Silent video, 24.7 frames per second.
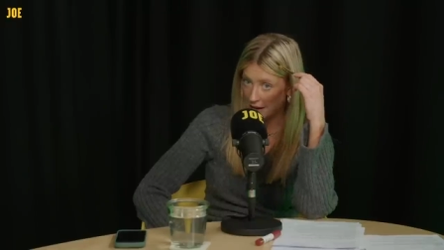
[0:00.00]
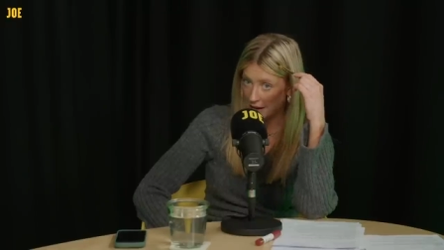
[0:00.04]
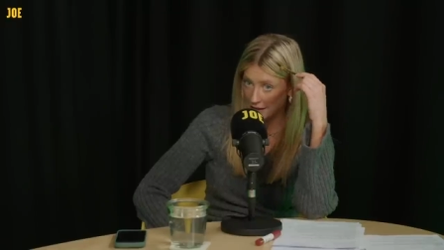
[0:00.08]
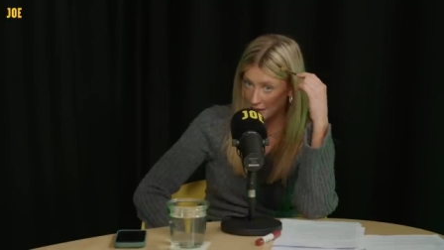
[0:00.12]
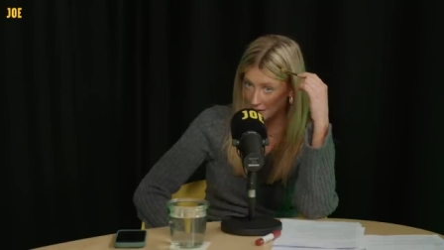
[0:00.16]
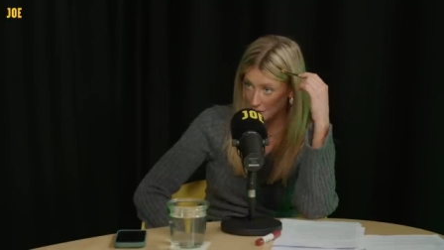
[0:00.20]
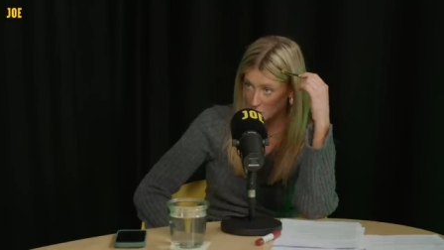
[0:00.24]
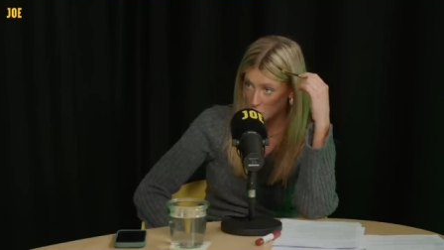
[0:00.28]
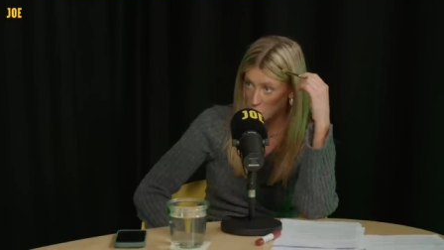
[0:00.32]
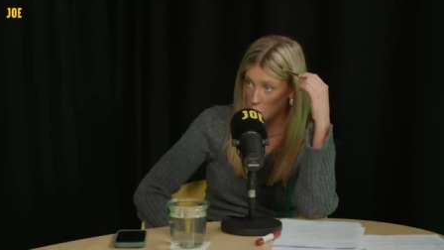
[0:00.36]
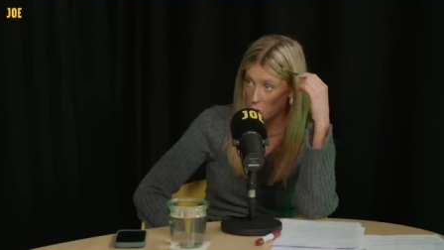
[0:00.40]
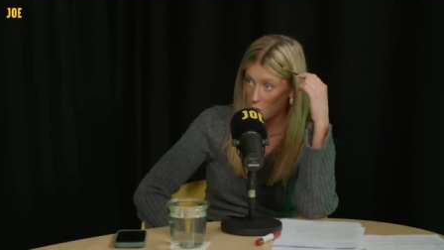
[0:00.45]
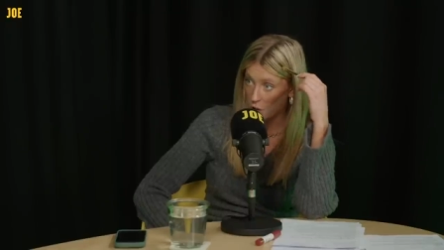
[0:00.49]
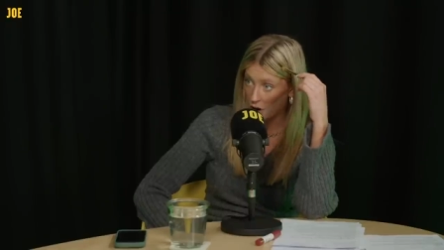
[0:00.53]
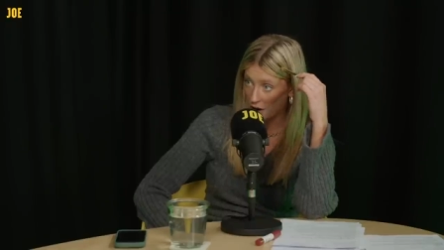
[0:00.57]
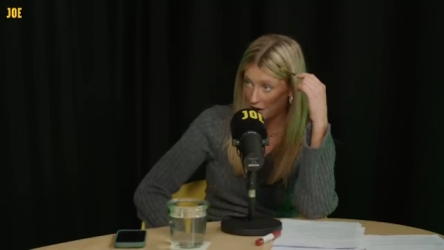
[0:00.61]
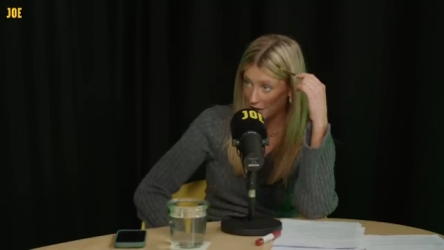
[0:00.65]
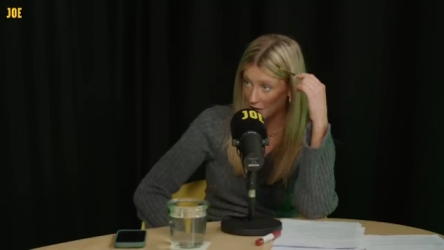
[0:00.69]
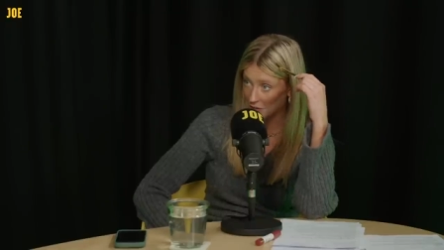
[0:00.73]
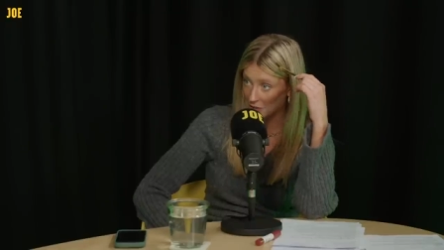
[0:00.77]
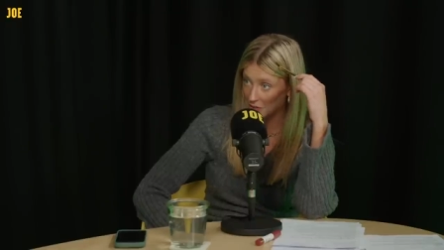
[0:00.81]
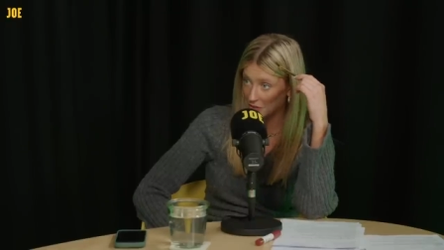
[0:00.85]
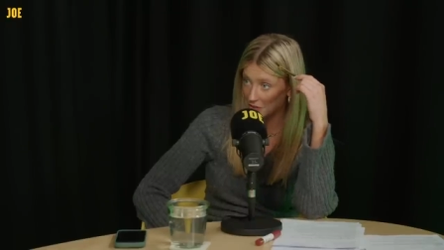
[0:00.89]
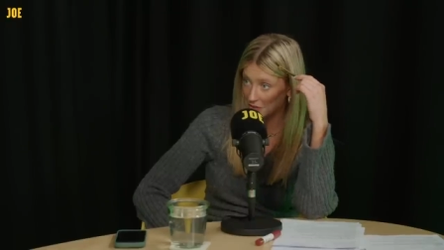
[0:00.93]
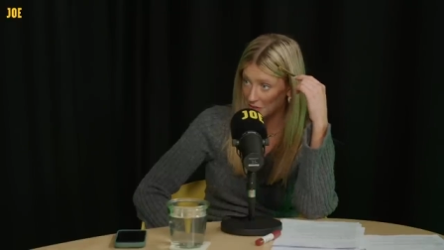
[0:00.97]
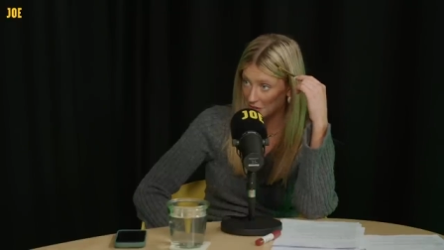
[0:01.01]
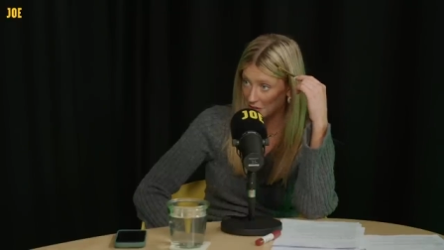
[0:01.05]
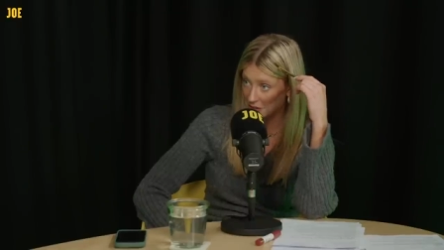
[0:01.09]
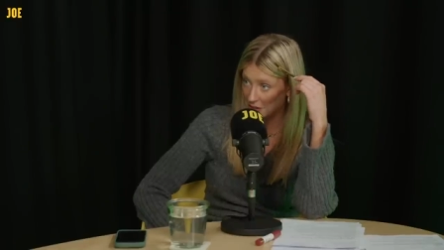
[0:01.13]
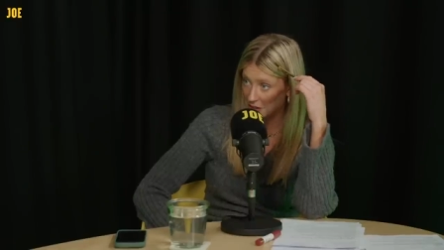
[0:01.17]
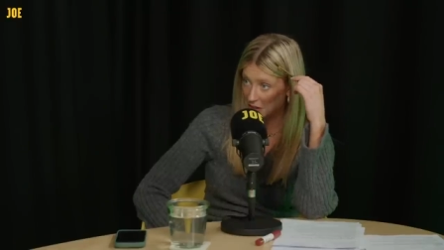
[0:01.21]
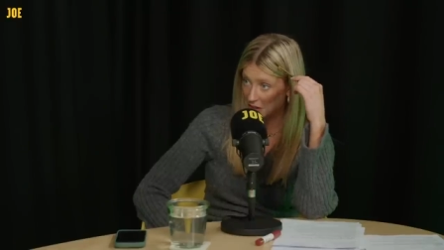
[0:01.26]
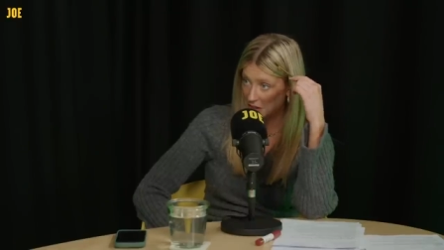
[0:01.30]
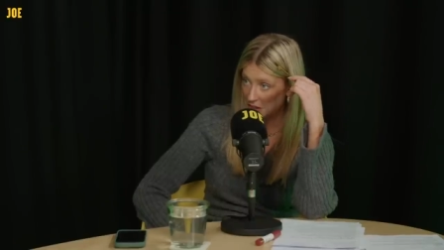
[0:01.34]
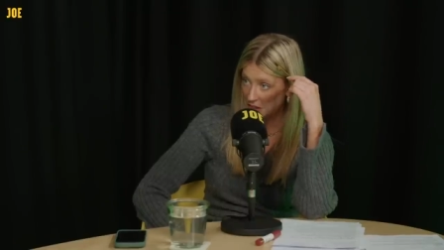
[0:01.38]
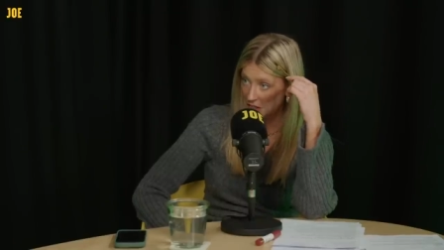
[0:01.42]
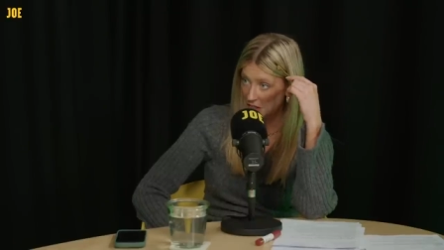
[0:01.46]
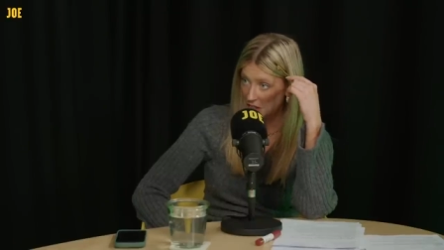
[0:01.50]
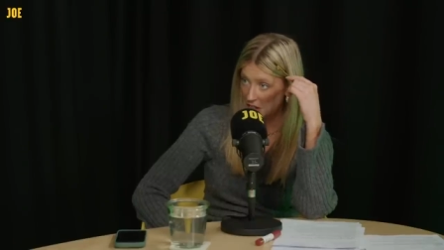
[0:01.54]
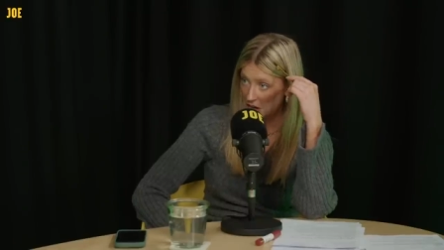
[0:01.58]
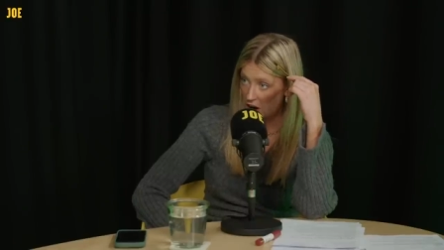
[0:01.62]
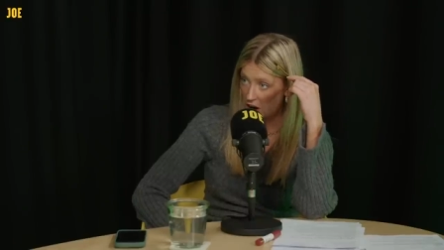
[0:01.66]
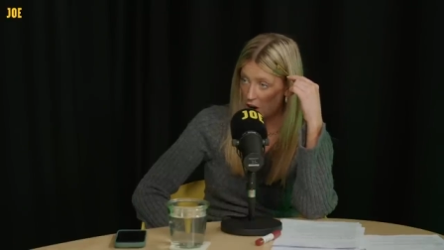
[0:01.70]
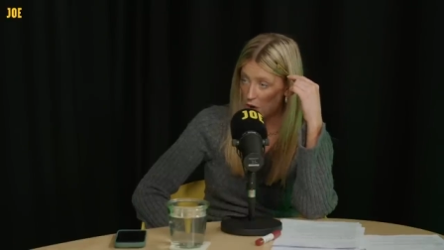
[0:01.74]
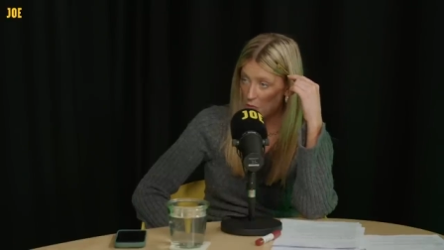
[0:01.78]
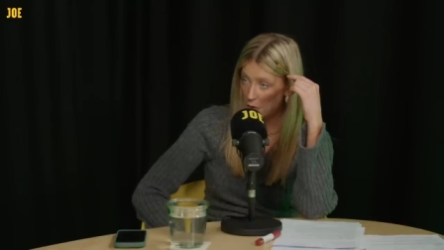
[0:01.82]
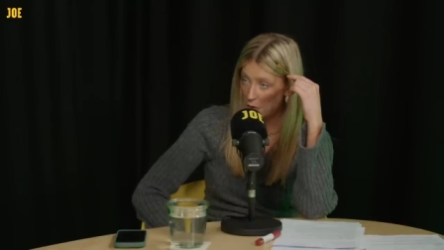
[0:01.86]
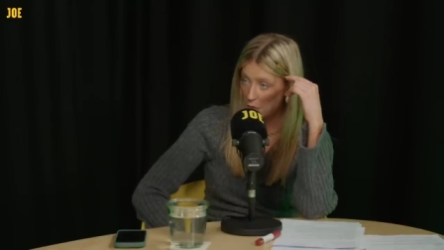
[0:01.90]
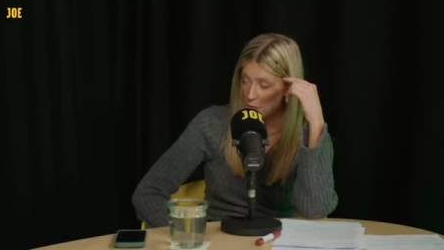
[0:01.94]
It is wild.
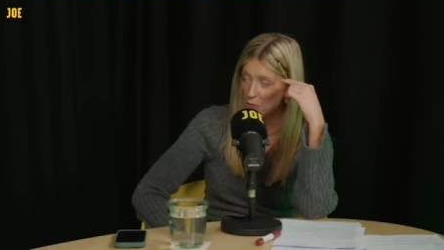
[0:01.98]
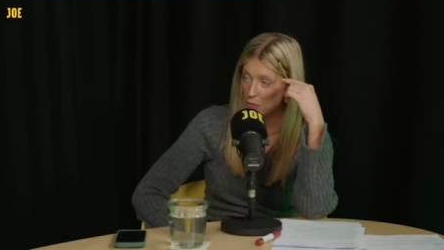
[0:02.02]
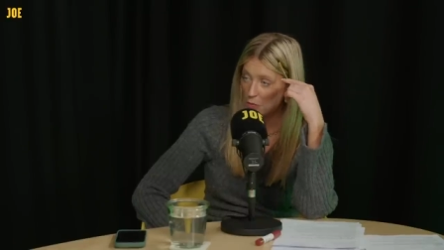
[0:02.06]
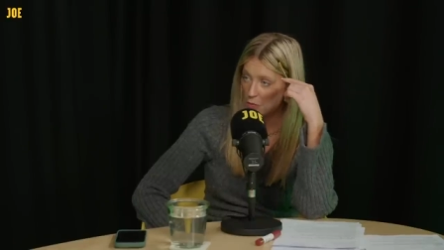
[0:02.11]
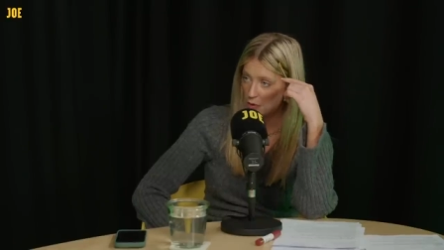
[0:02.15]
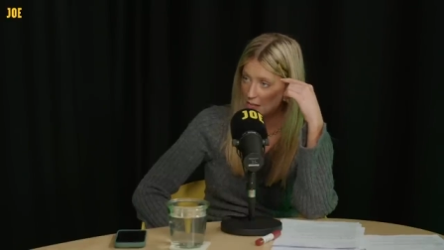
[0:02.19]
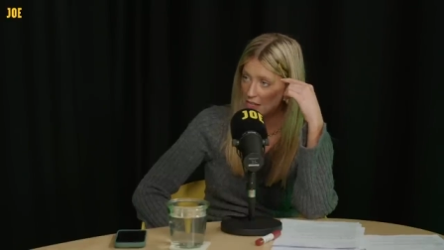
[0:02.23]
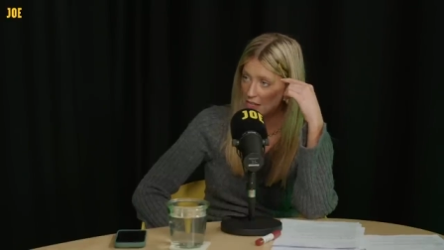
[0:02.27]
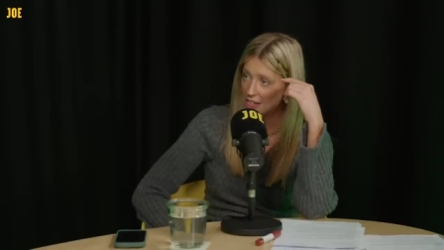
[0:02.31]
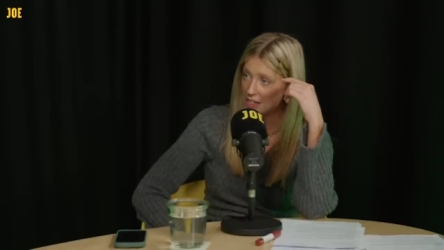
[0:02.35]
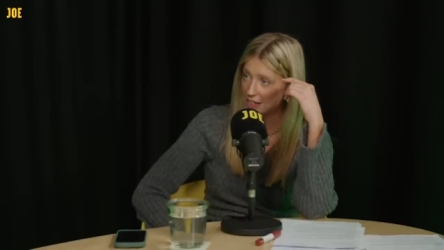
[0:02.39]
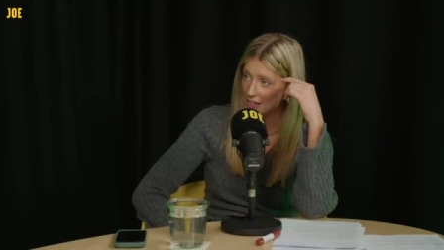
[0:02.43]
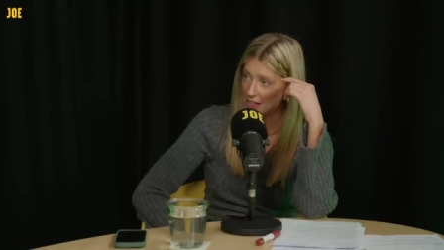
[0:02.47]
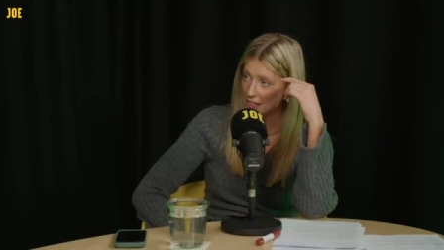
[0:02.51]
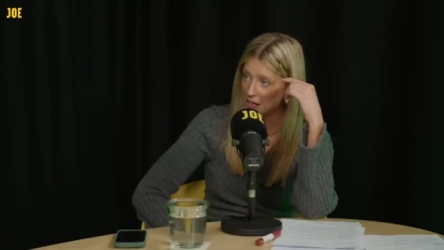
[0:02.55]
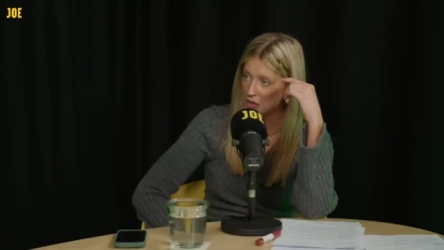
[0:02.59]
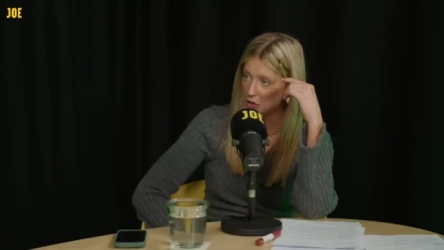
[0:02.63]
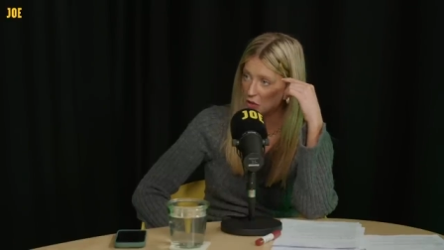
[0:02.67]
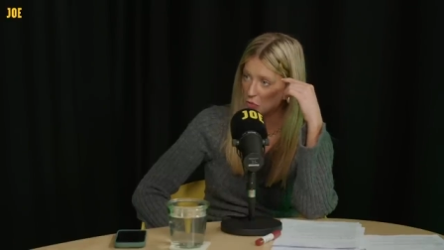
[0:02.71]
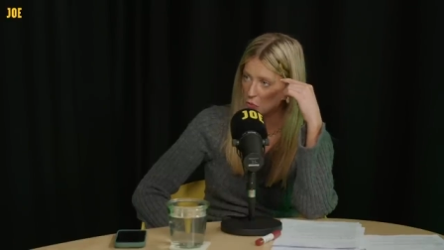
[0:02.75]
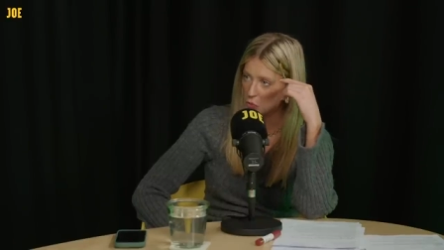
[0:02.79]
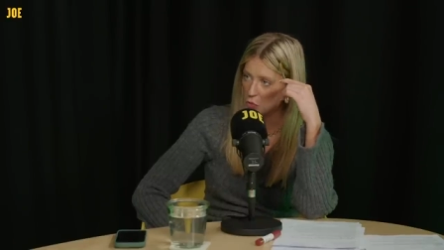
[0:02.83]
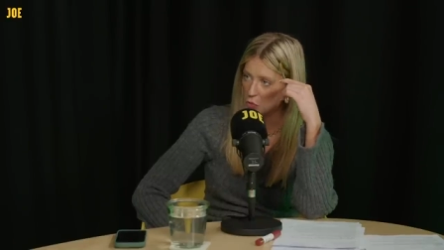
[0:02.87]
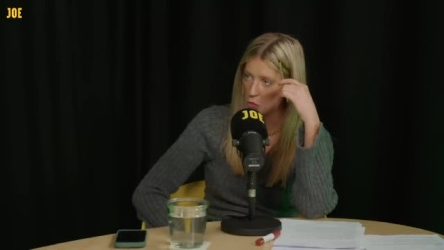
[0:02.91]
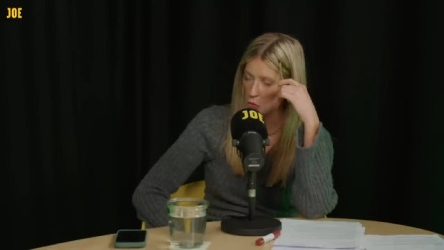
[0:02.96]
I remember reading like